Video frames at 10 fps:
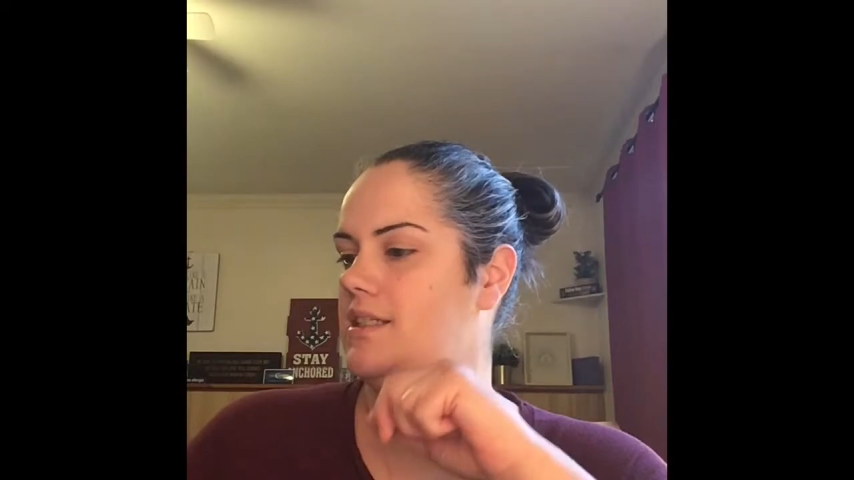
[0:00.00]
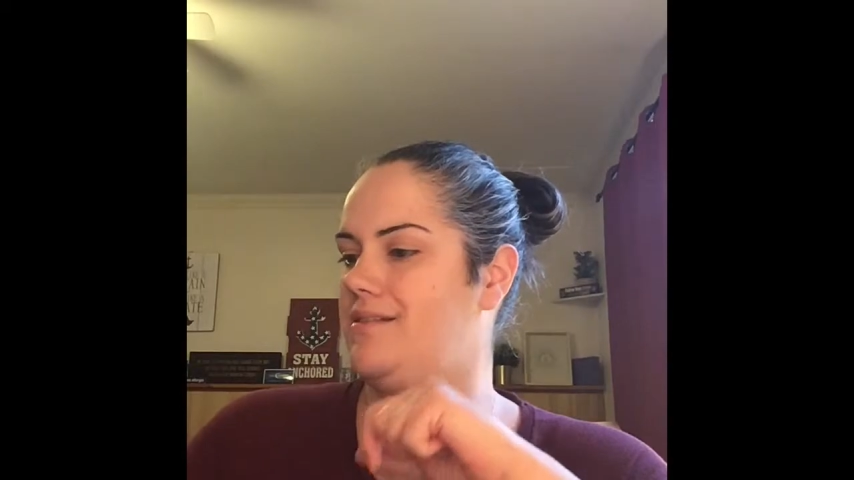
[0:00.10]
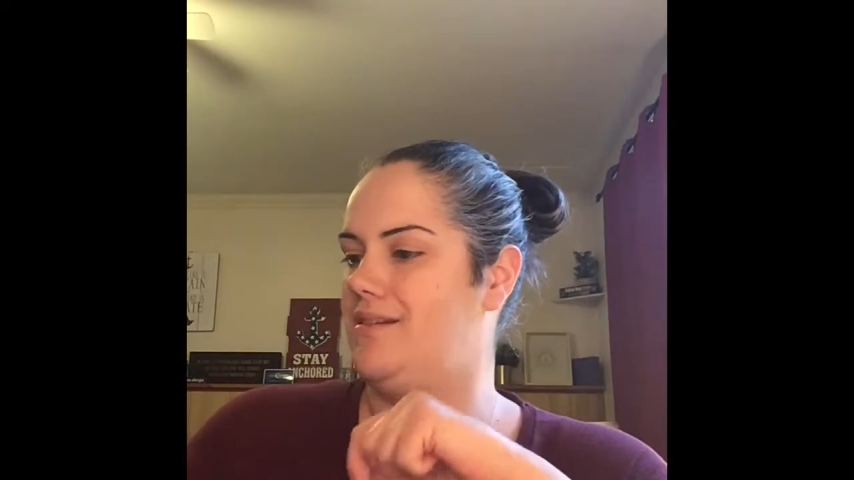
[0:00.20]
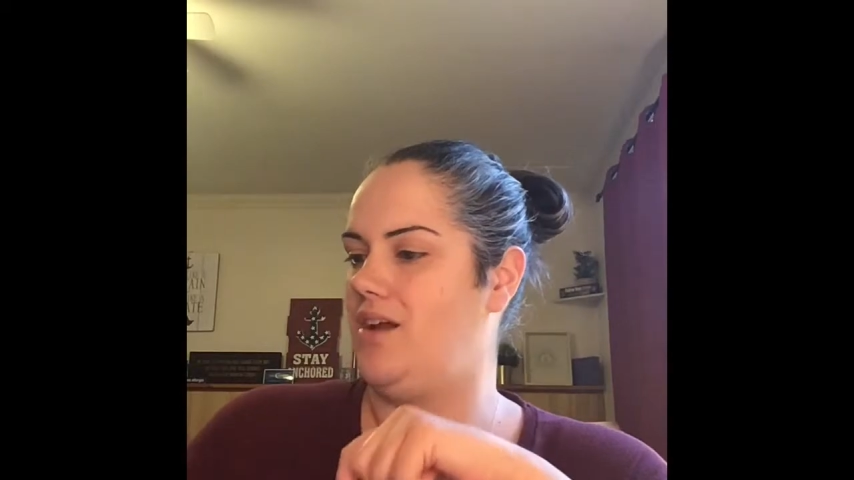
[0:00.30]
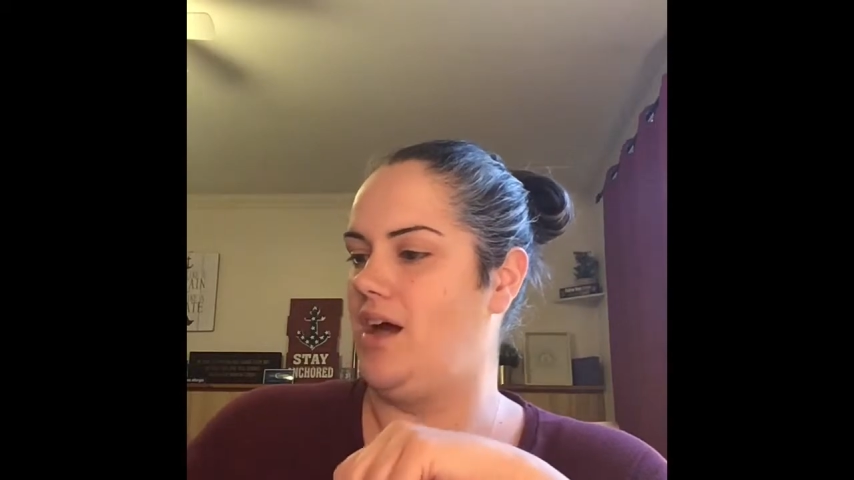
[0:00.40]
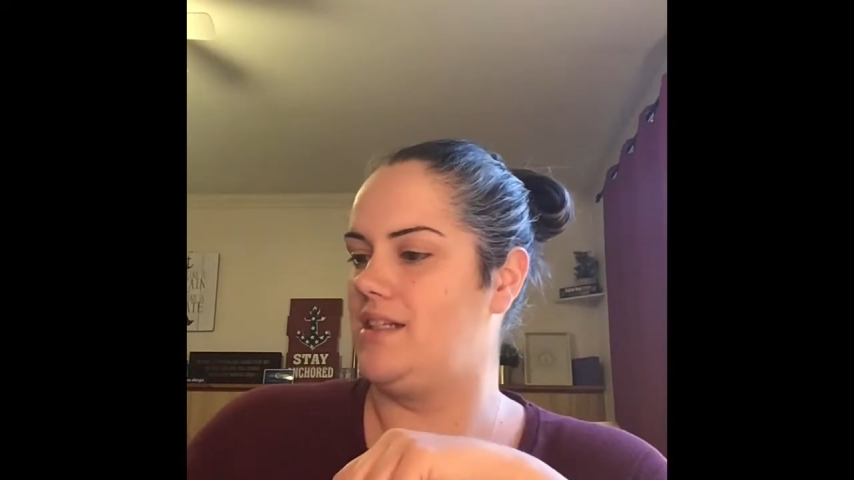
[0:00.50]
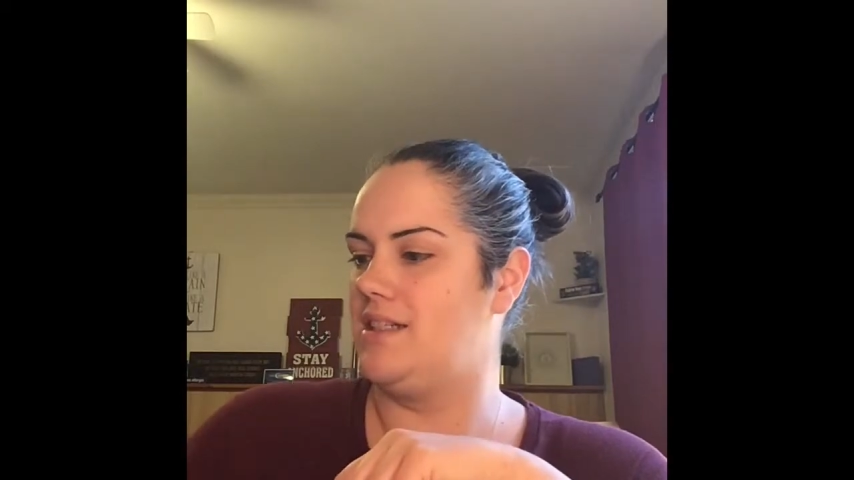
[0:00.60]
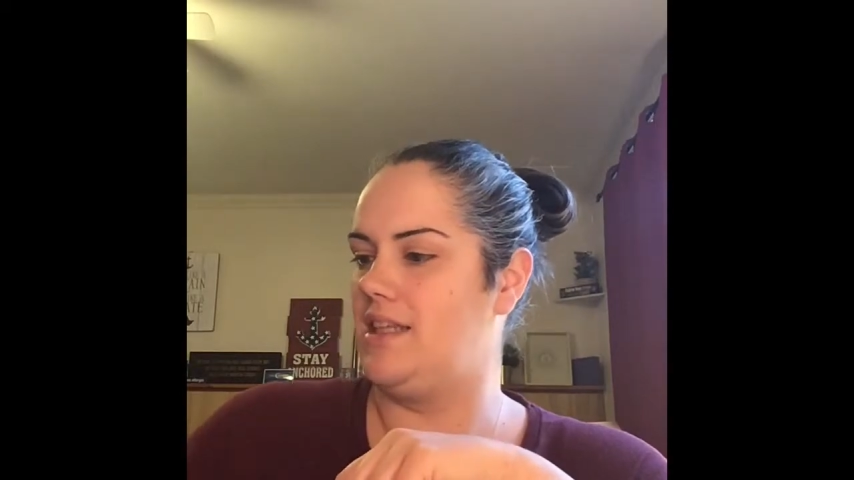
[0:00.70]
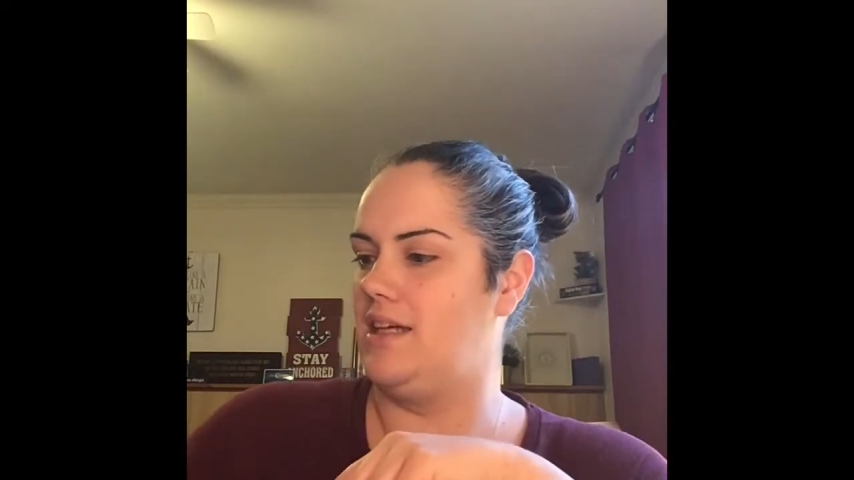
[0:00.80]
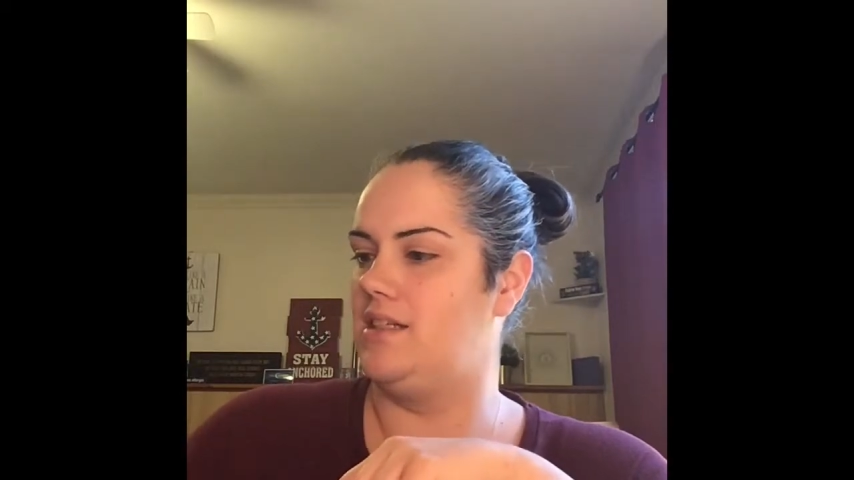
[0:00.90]
not
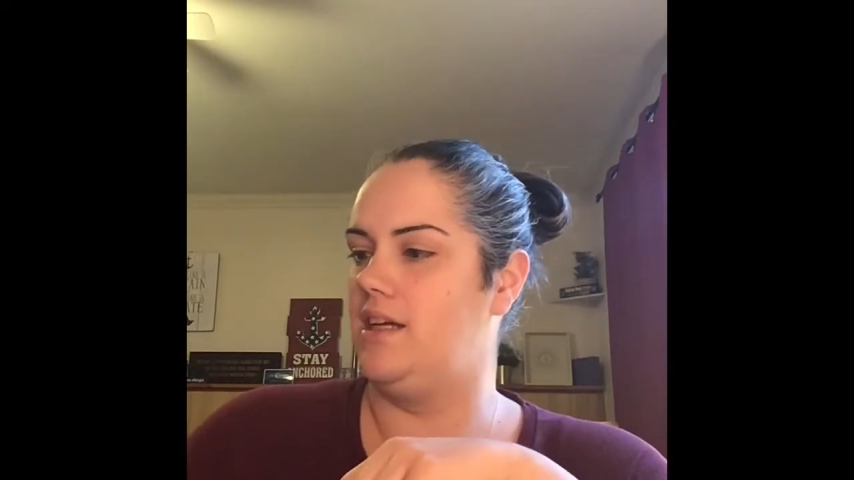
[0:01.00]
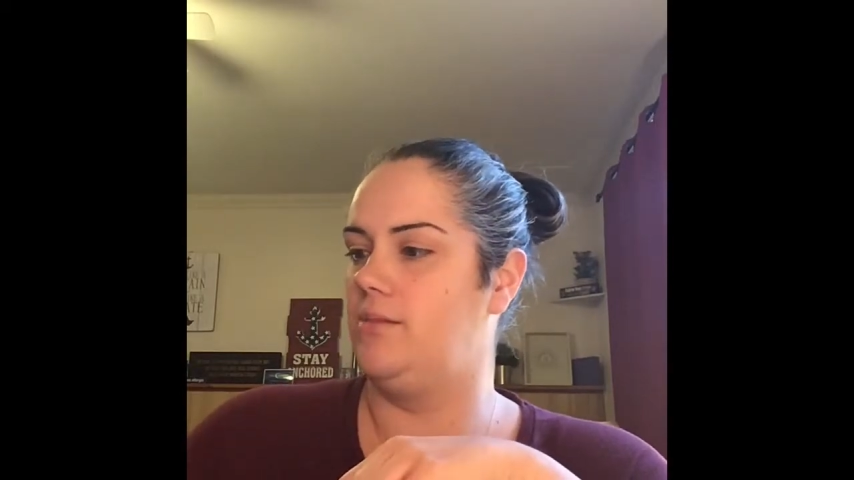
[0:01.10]
that day.